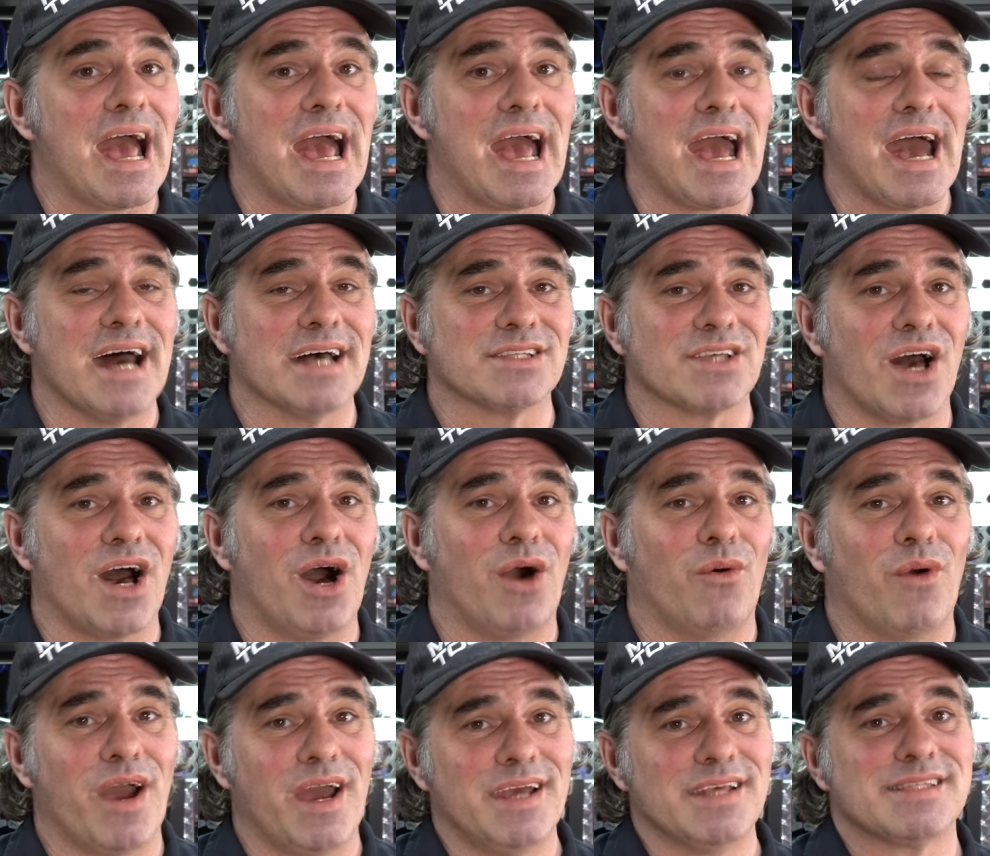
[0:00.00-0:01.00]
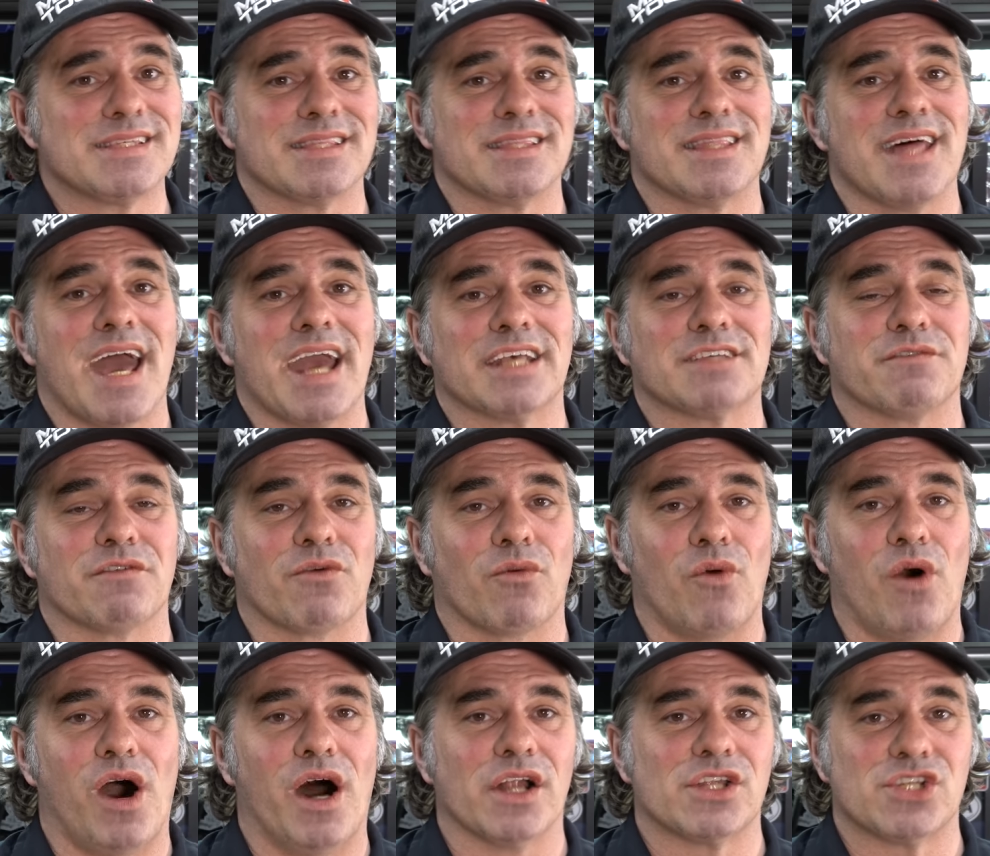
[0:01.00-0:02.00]
As always, thanks for
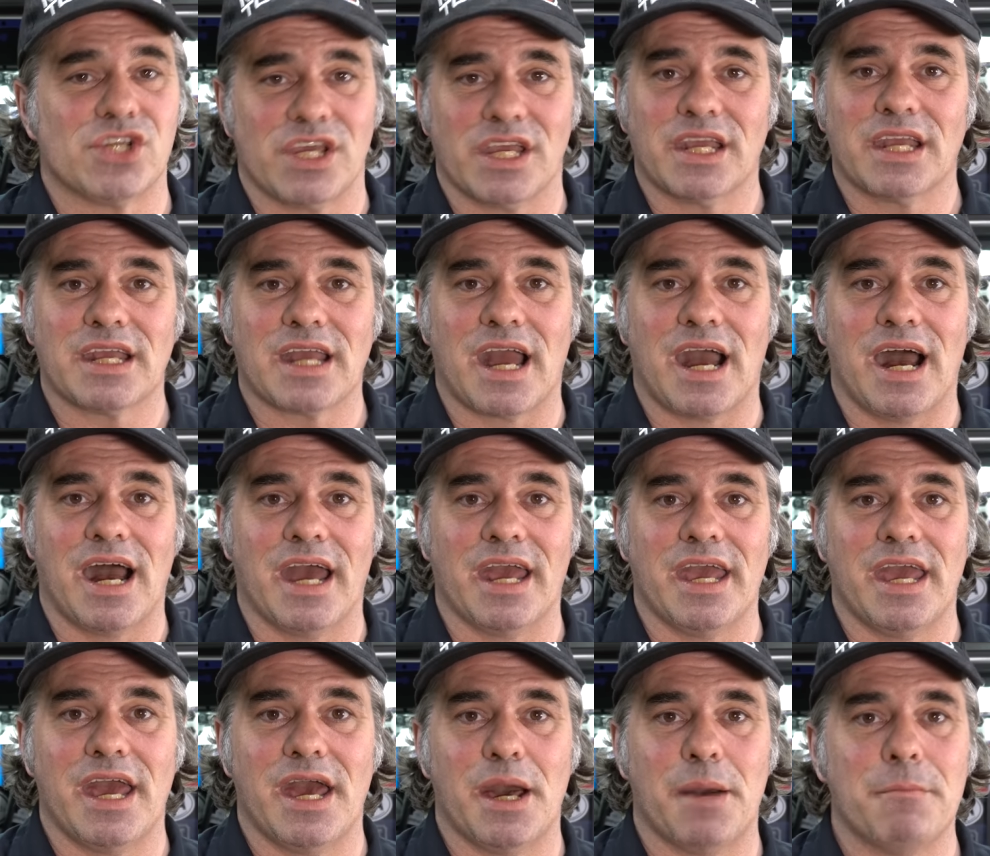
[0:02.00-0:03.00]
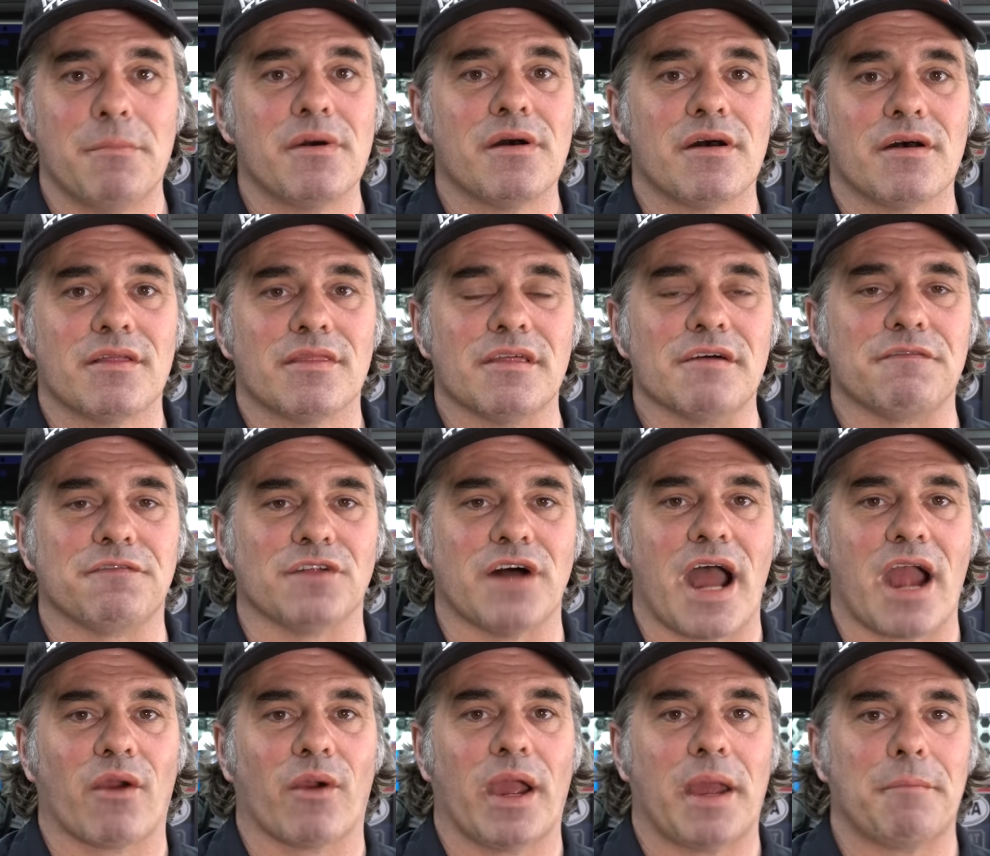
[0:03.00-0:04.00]
watching. I am the
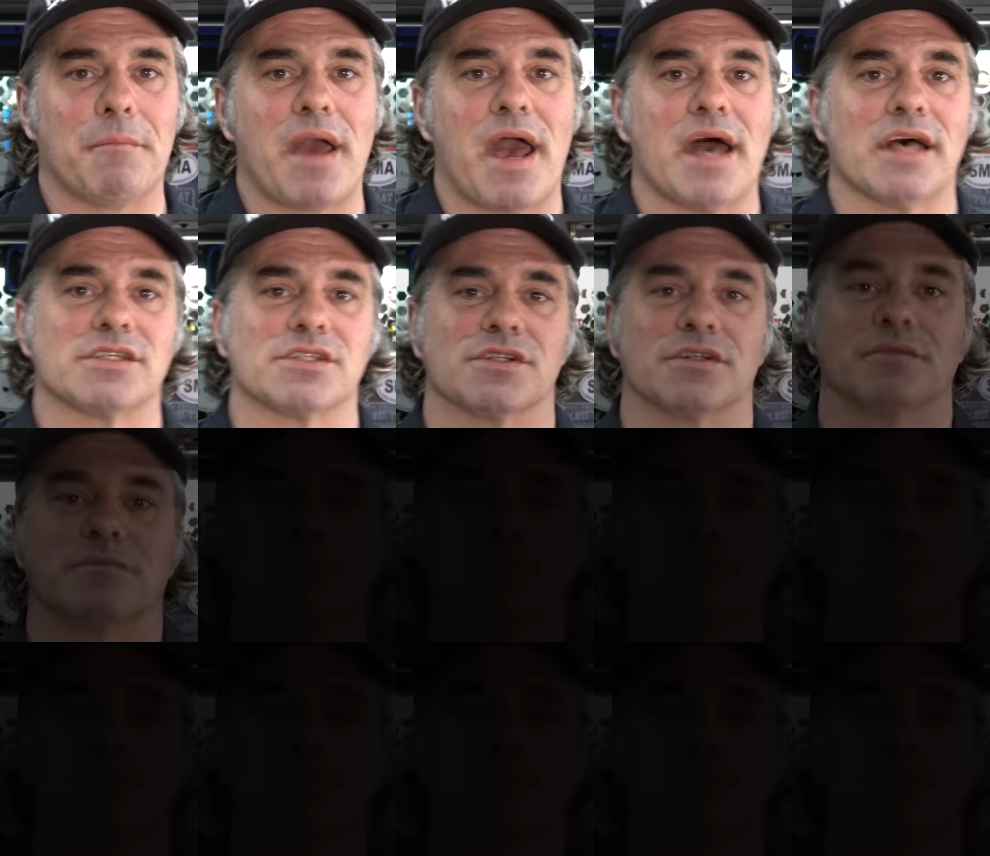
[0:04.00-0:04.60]
Flat Rate Master.